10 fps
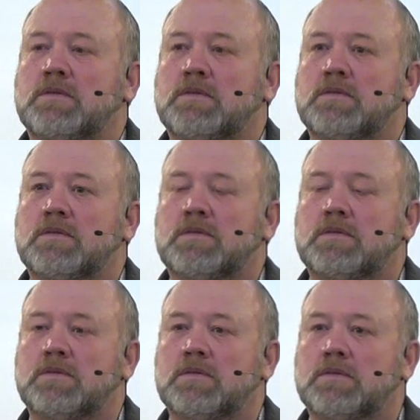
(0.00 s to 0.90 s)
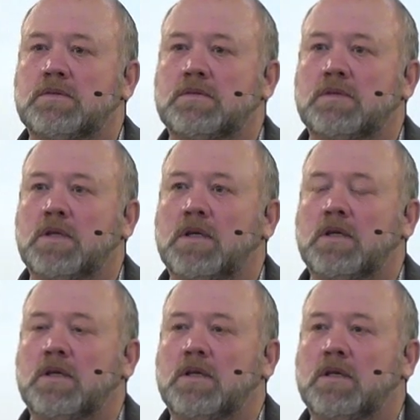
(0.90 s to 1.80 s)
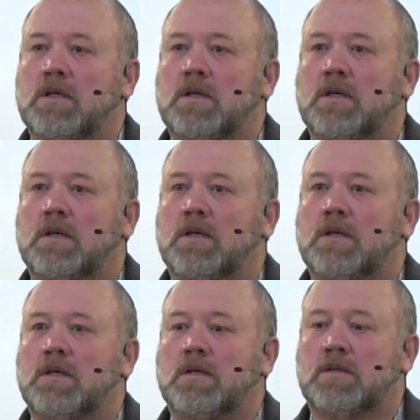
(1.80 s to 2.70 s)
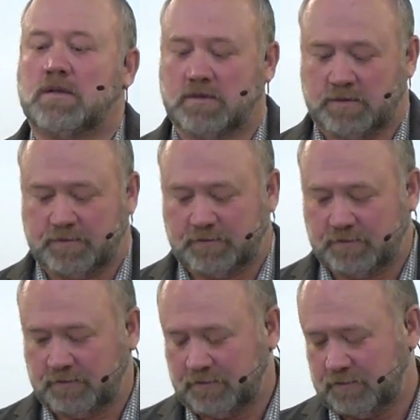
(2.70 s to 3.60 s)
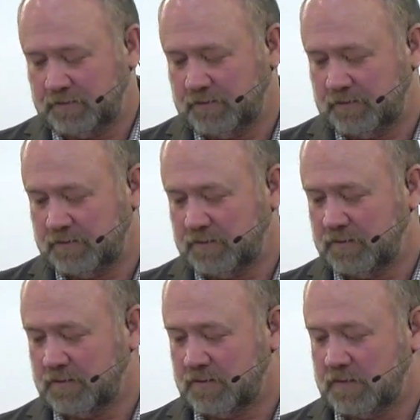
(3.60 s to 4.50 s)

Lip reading: Nobody speaks.